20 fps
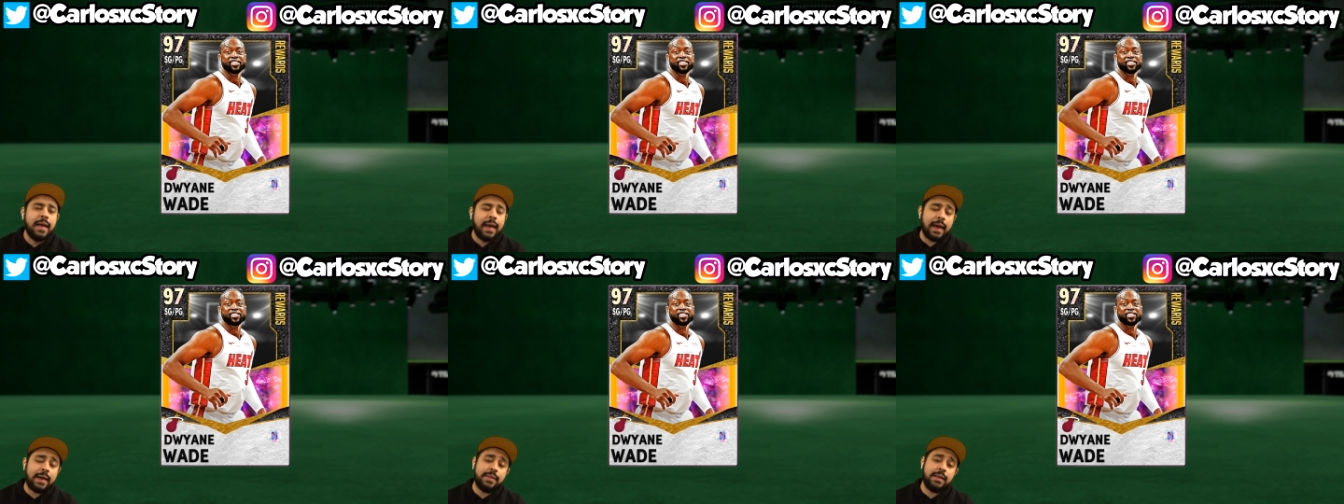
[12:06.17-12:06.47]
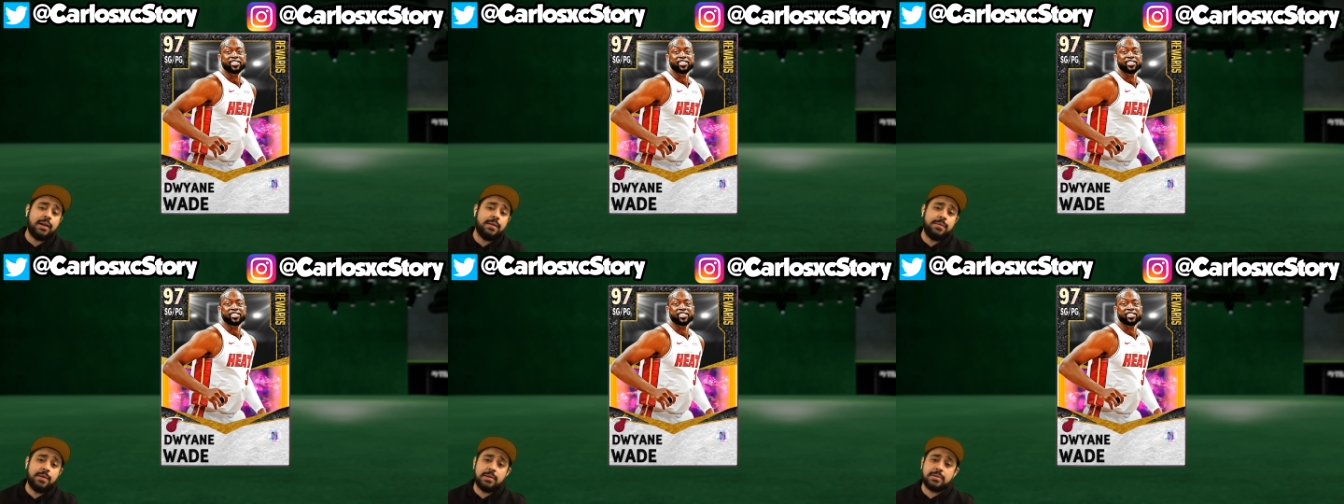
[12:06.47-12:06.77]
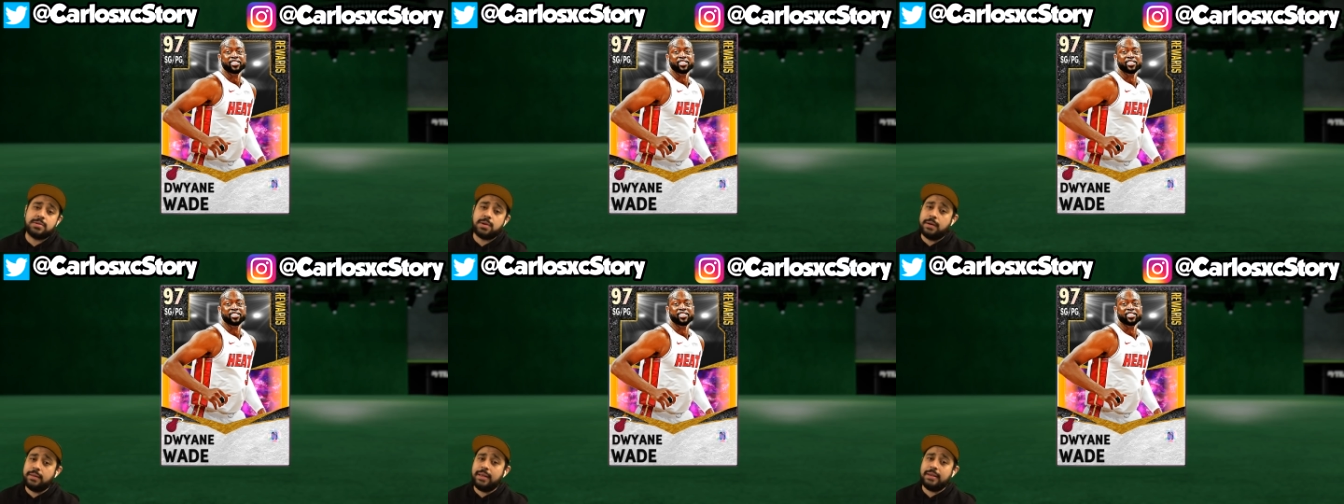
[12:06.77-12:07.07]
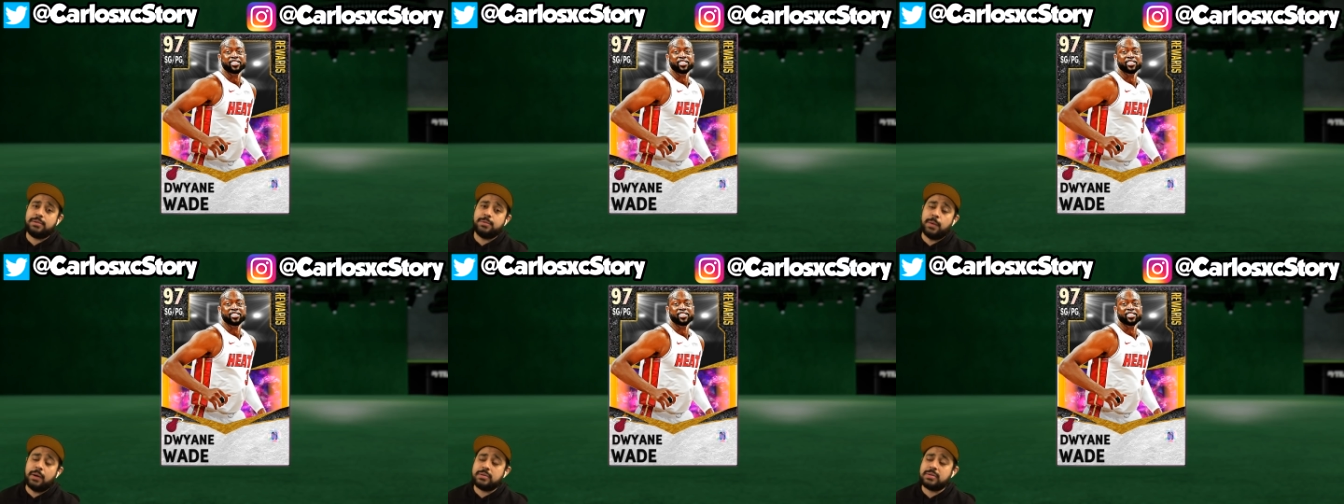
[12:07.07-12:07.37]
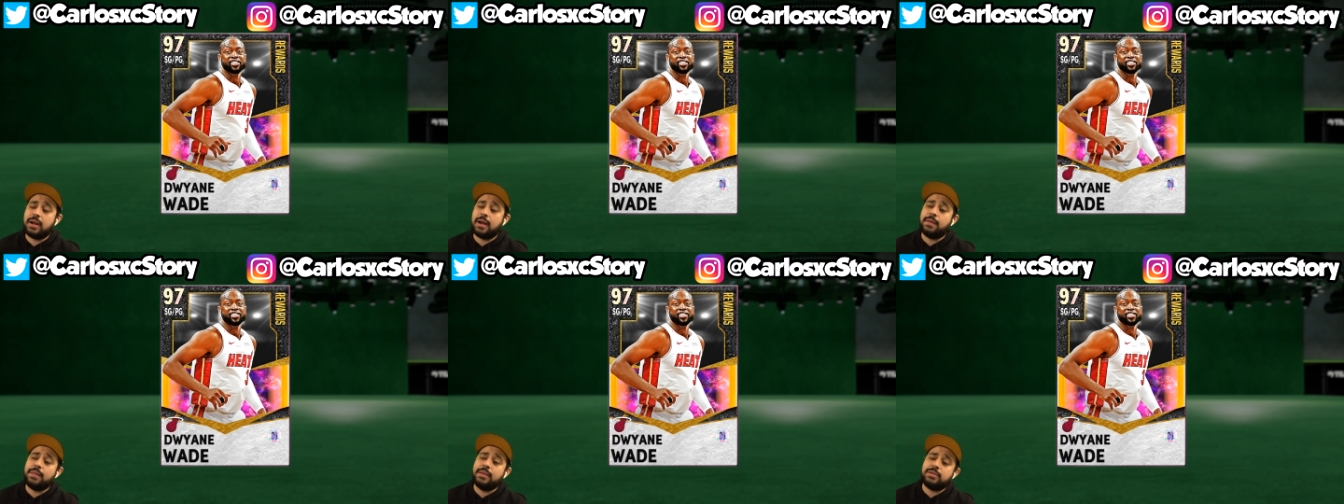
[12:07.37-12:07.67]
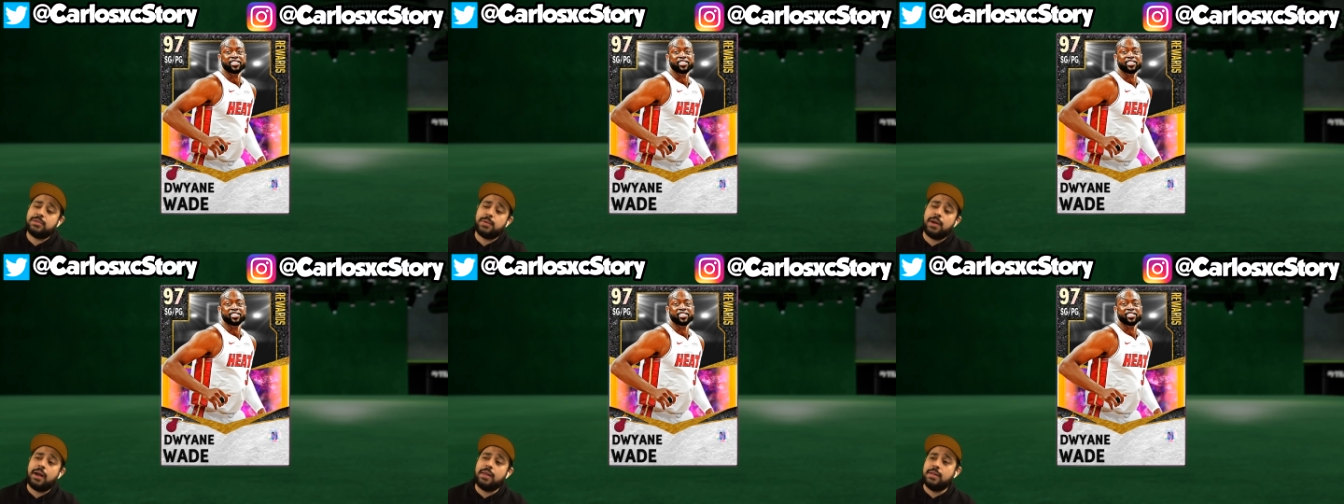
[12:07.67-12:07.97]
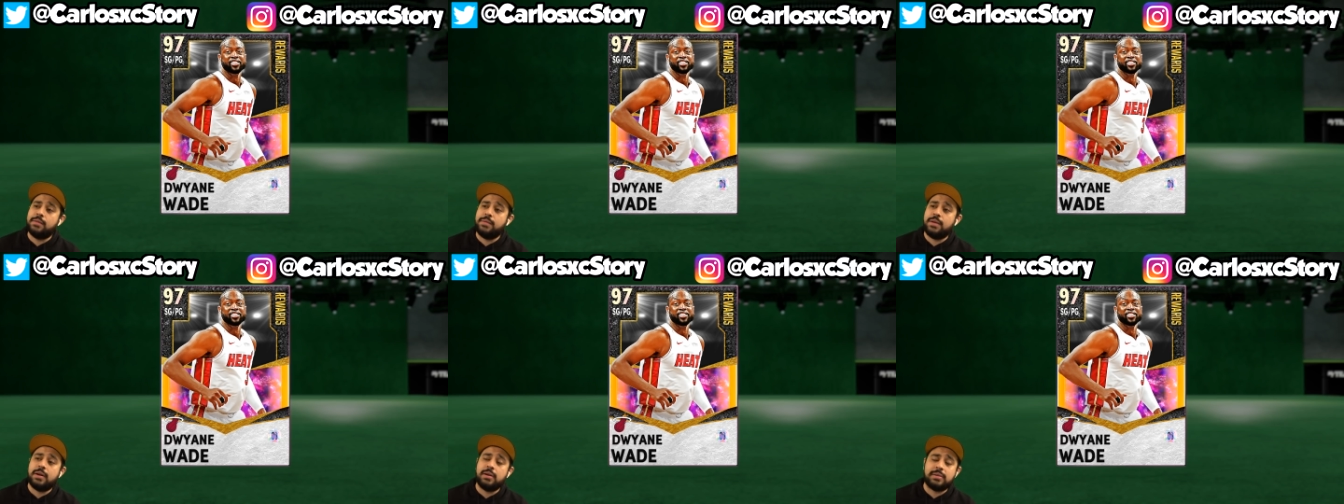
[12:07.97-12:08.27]
And then if you enjoyed this one, check out these three
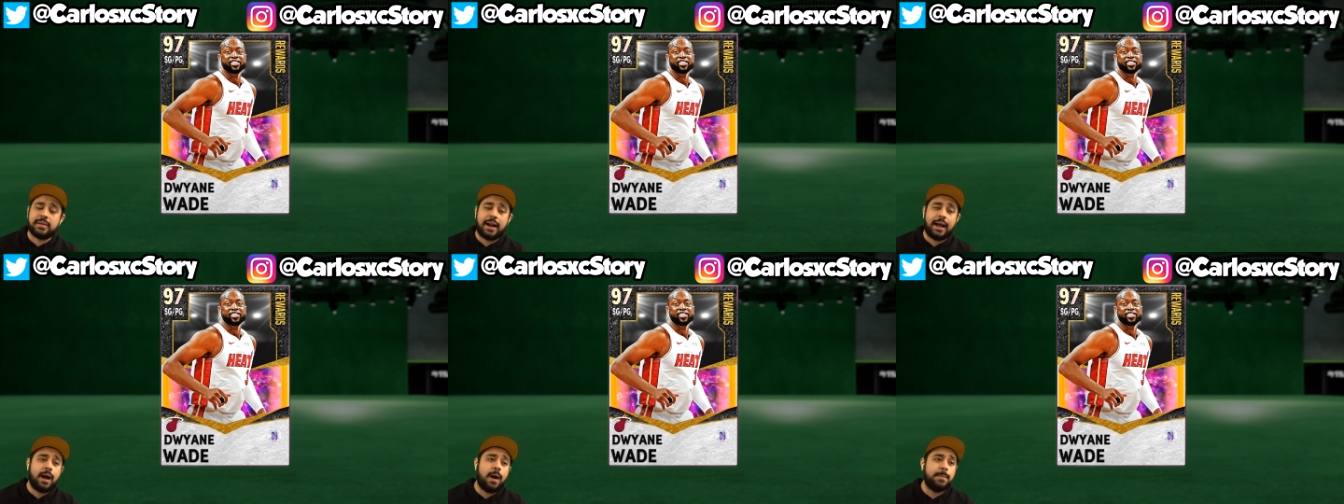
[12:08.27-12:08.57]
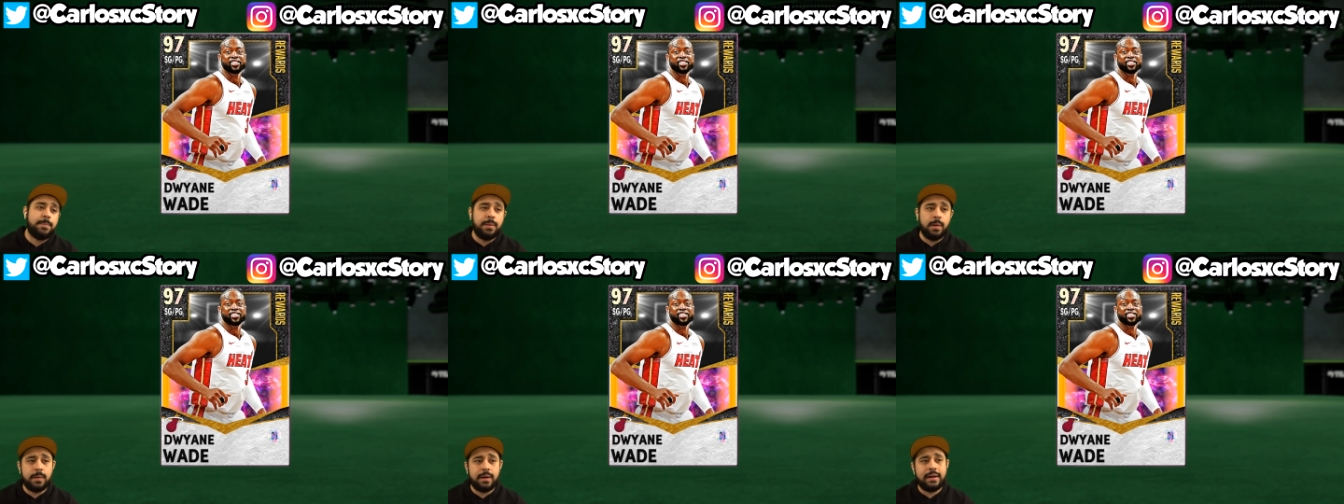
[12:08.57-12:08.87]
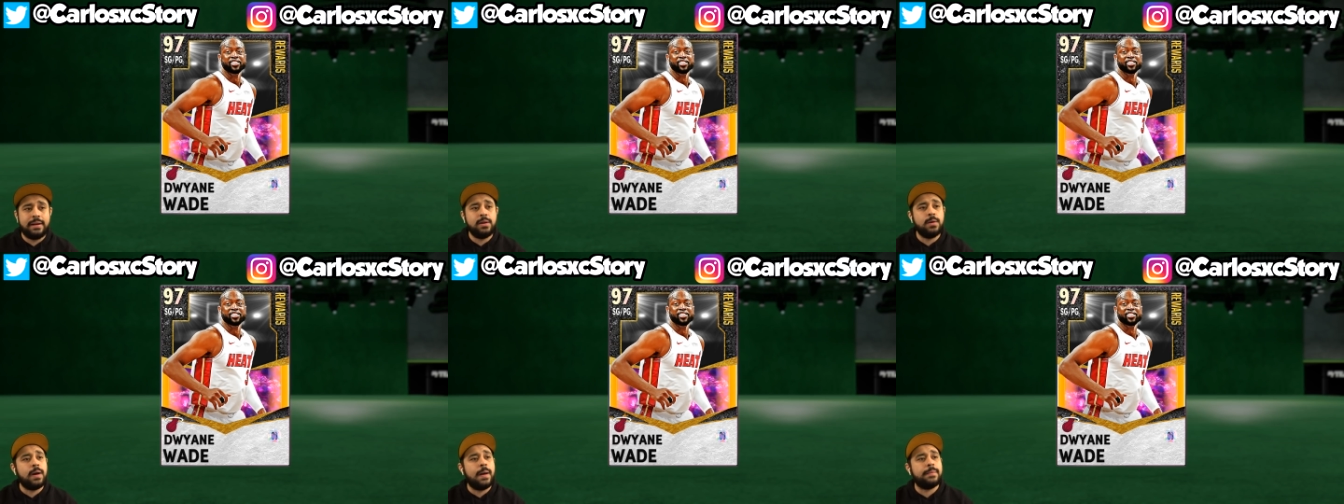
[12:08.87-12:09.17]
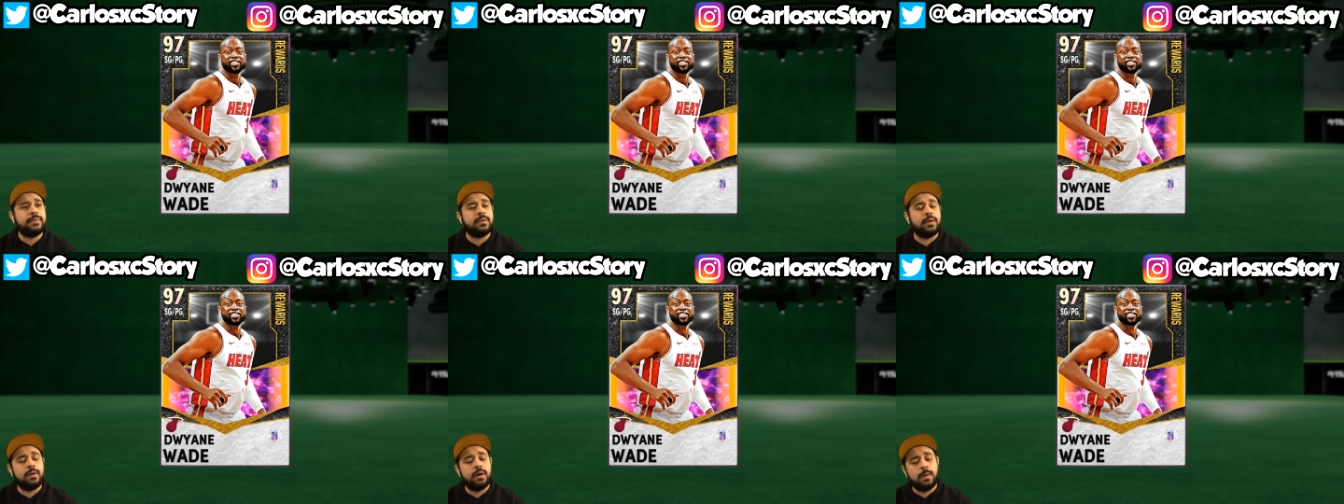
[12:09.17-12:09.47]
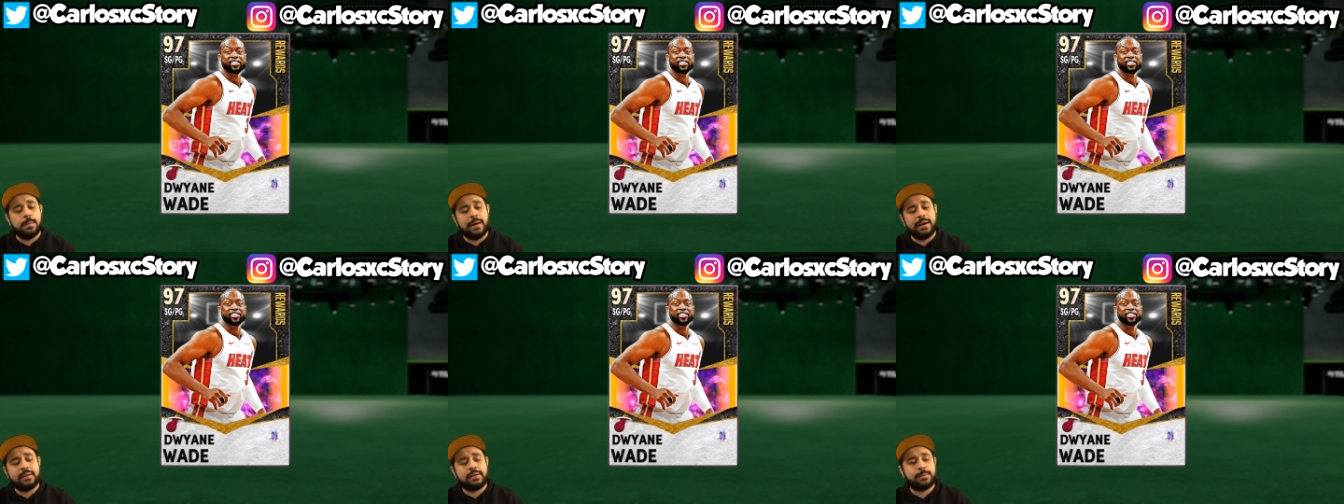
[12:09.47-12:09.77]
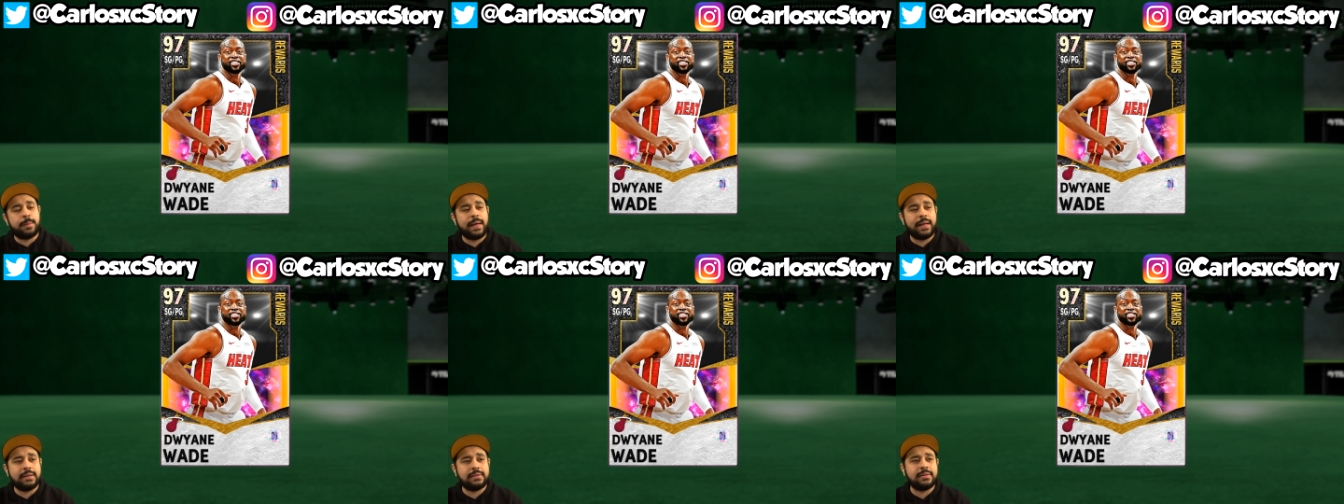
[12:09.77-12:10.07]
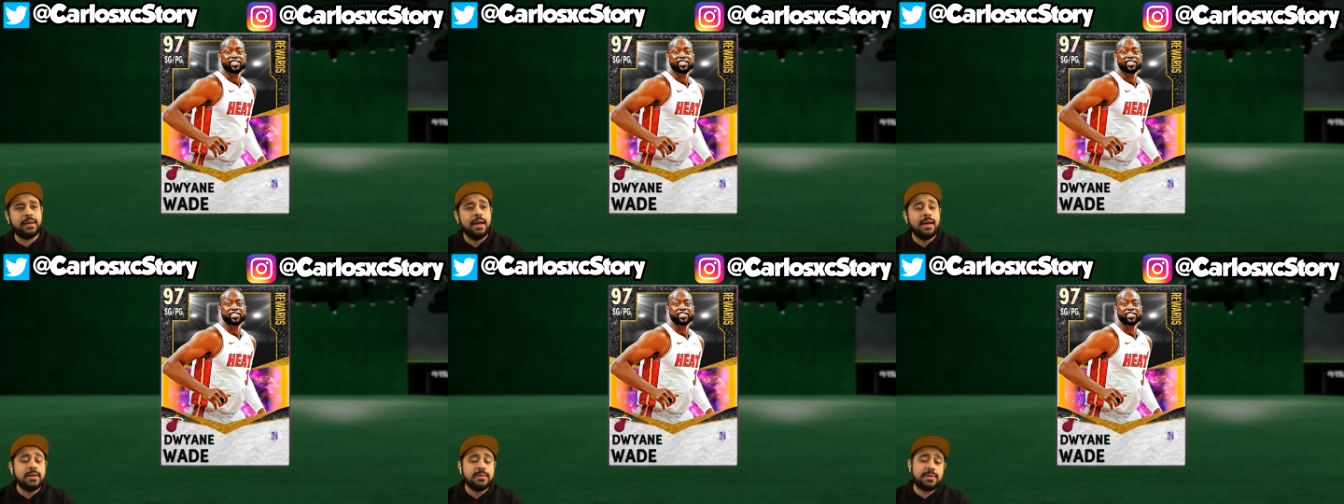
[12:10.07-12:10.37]
other videos that I uploaded. New episode of No Money Spent.